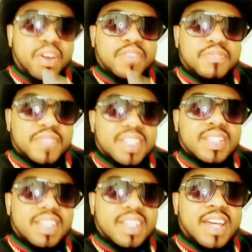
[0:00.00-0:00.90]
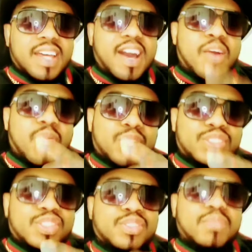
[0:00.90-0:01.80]
I want you to be
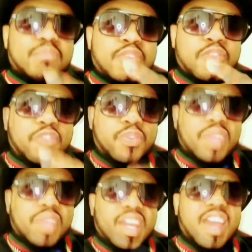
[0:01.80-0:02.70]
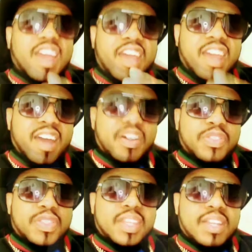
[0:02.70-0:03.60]
free, healthy,
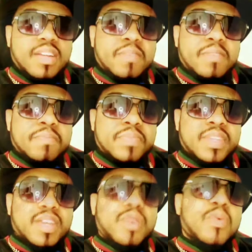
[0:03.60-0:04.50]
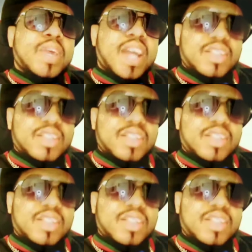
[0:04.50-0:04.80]
without stress.